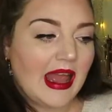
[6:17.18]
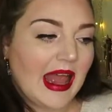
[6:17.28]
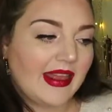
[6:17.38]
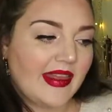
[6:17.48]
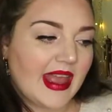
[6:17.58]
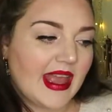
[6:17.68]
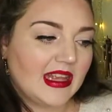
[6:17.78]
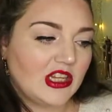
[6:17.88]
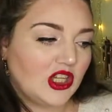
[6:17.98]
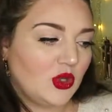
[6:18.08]
And
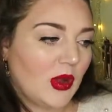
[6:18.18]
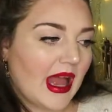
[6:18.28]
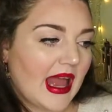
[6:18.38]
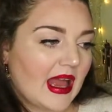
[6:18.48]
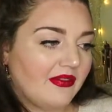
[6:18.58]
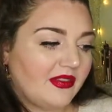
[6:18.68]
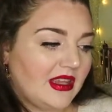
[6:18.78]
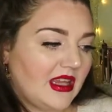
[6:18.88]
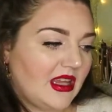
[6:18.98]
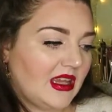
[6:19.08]
then you have
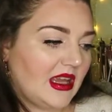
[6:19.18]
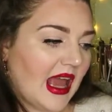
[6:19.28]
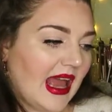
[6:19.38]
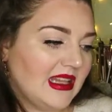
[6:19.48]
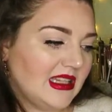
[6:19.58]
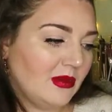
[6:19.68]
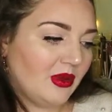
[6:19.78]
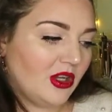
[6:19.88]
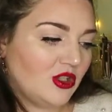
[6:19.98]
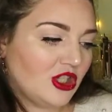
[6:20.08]
the
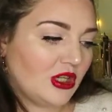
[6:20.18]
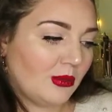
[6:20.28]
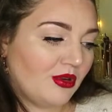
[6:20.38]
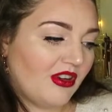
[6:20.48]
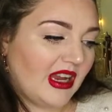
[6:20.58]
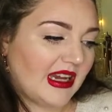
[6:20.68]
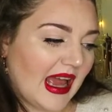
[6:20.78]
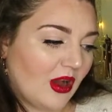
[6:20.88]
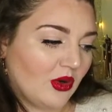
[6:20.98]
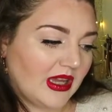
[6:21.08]
anti-pollution marine
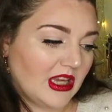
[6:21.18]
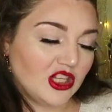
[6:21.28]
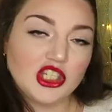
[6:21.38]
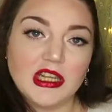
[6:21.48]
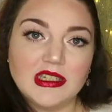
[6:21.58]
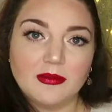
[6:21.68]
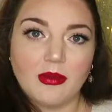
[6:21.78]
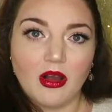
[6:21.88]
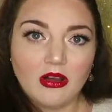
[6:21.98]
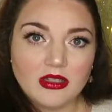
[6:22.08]
algae sheet
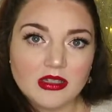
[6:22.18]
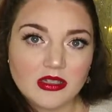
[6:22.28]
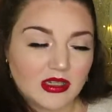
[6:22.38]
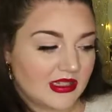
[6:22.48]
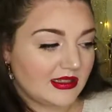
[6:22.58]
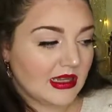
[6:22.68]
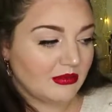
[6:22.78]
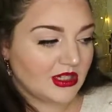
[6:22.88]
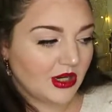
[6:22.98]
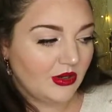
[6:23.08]
mask is
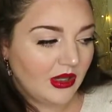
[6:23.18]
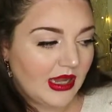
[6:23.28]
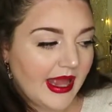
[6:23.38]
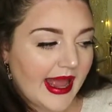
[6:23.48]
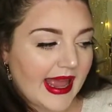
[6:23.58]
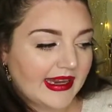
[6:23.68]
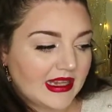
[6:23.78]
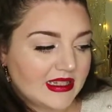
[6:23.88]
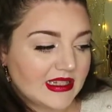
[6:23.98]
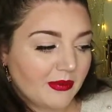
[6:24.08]
step 2. And
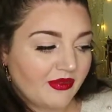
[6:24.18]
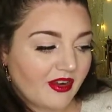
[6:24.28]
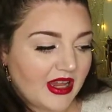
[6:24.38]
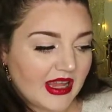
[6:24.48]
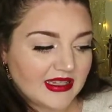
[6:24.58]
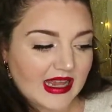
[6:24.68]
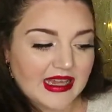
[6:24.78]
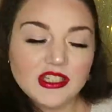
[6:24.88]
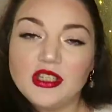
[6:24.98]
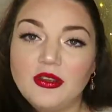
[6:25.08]
then step 3 is
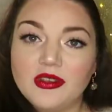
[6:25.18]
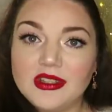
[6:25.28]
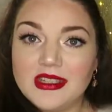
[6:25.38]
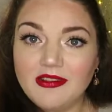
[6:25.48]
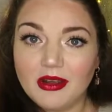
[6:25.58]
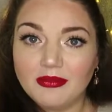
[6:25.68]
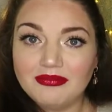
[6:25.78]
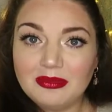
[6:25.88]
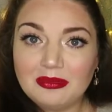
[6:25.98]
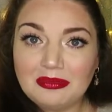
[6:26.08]
a soothing serum.
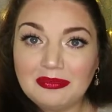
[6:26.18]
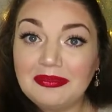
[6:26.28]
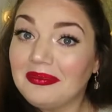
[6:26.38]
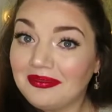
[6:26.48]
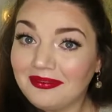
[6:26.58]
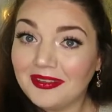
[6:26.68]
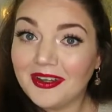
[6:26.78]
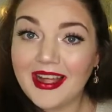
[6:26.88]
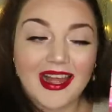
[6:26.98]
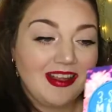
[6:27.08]

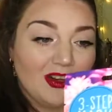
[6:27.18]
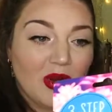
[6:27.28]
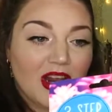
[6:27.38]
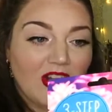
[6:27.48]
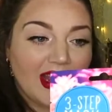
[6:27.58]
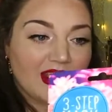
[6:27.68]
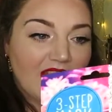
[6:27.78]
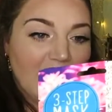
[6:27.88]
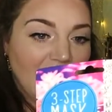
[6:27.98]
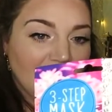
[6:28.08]
Okay, quite like
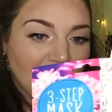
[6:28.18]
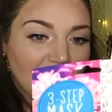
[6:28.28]
that.